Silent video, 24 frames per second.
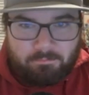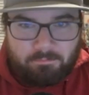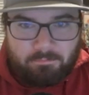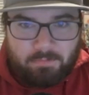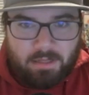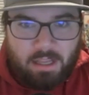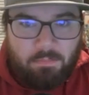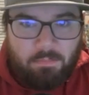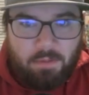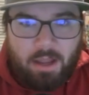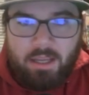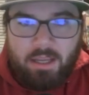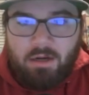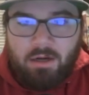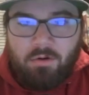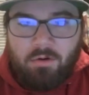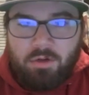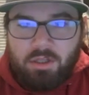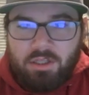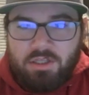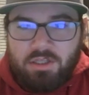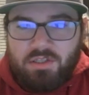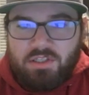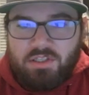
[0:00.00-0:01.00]
am I going to
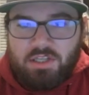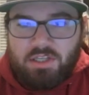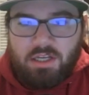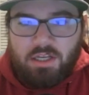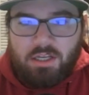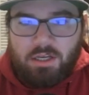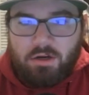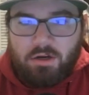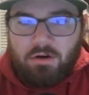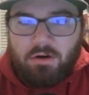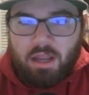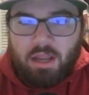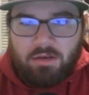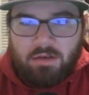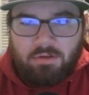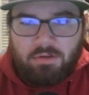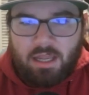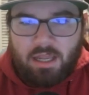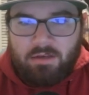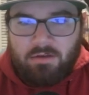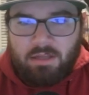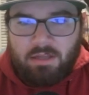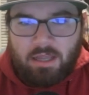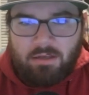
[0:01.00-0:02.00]
really sit here and
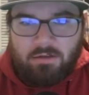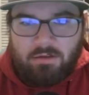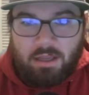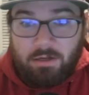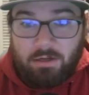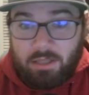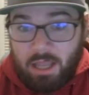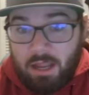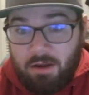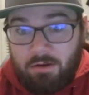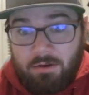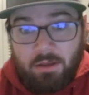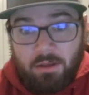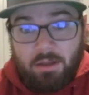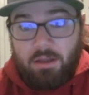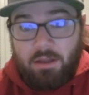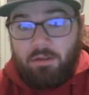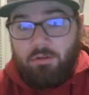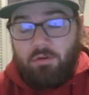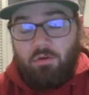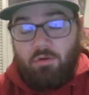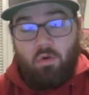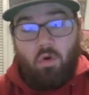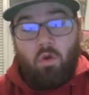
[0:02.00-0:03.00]
again,
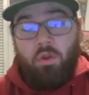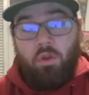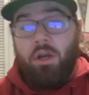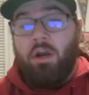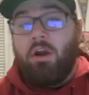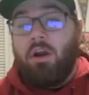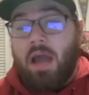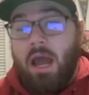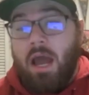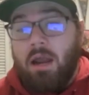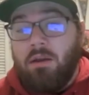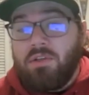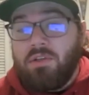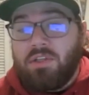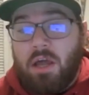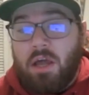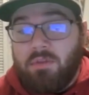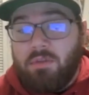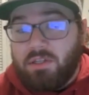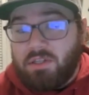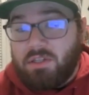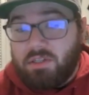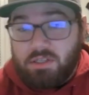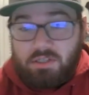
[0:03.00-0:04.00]
Nolan Arenado's on
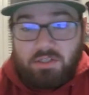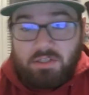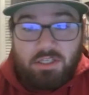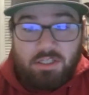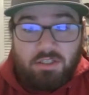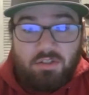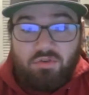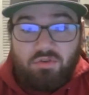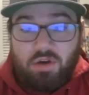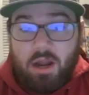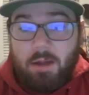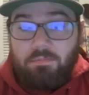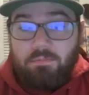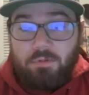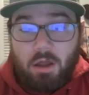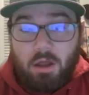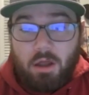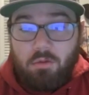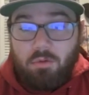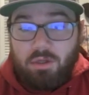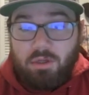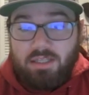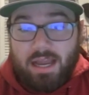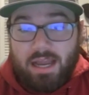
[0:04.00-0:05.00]
this list. He's dropped all
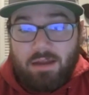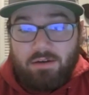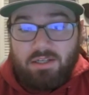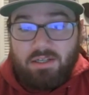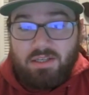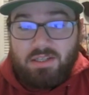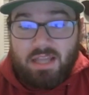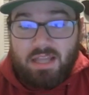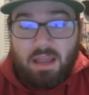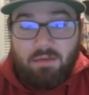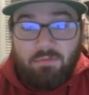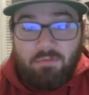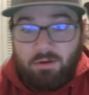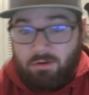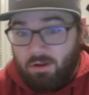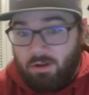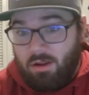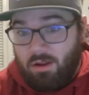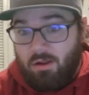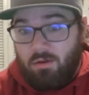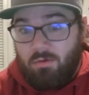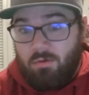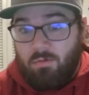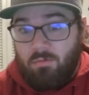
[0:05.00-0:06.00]
the way down to 7.
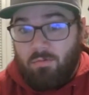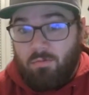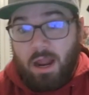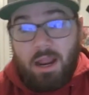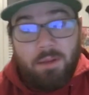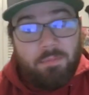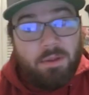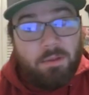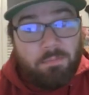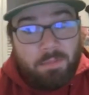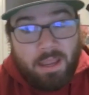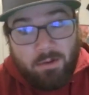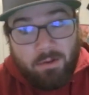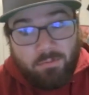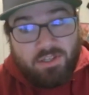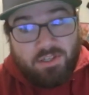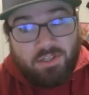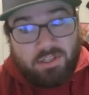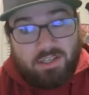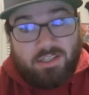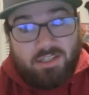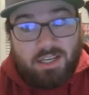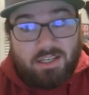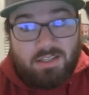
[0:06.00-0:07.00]
Ryan McMahon was
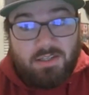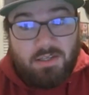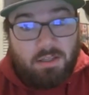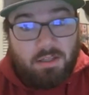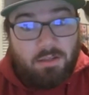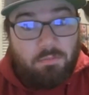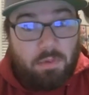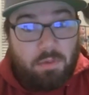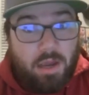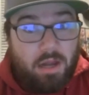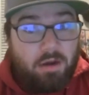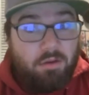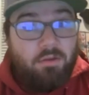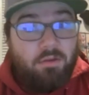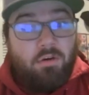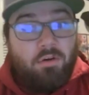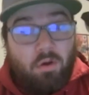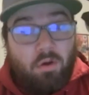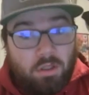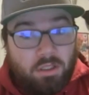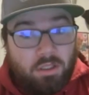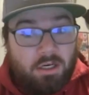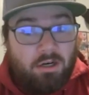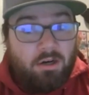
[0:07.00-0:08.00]
statistically better than
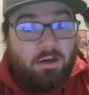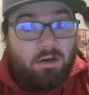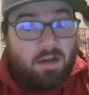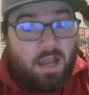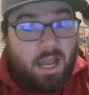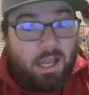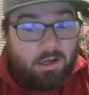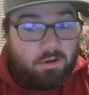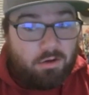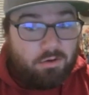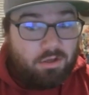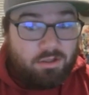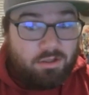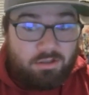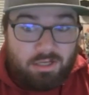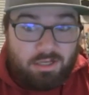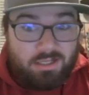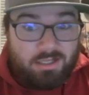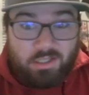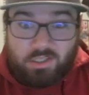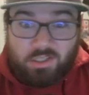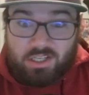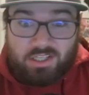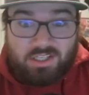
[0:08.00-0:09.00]
Nolan Arenado and
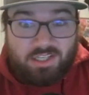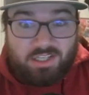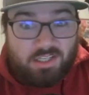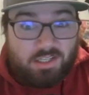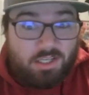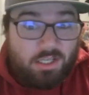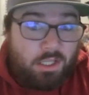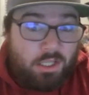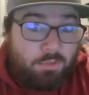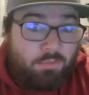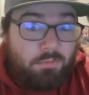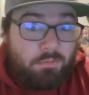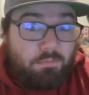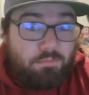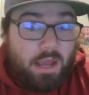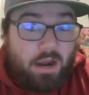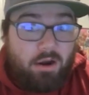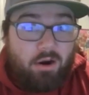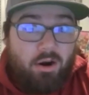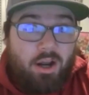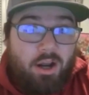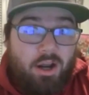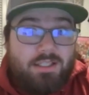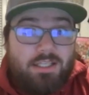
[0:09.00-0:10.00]
has statistically been
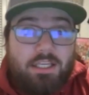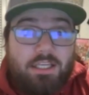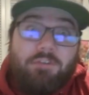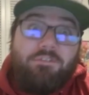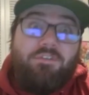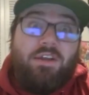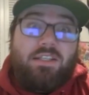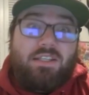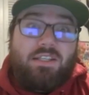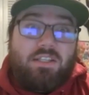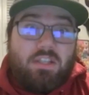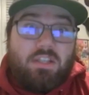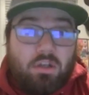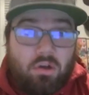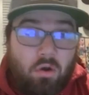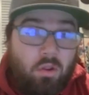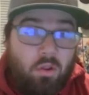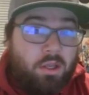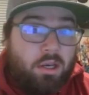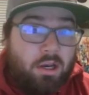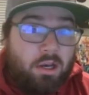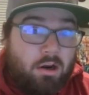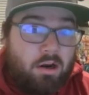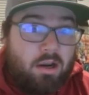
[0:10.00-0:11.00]
better on defense than
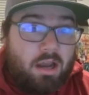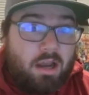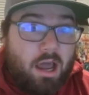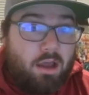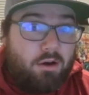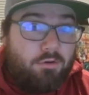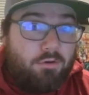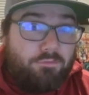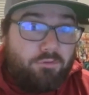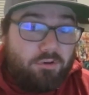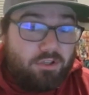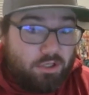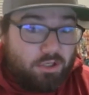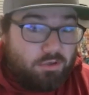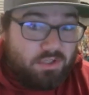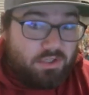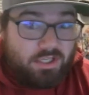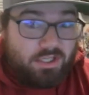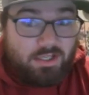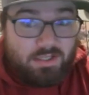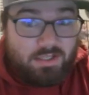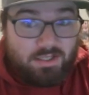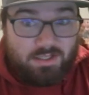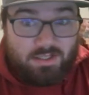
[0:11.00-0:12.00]
Nolan Arenado for 2
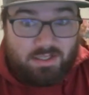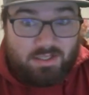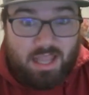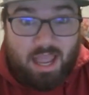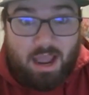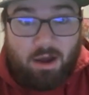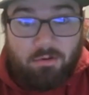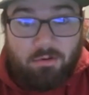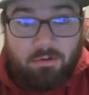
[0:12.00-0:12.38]
seasons now.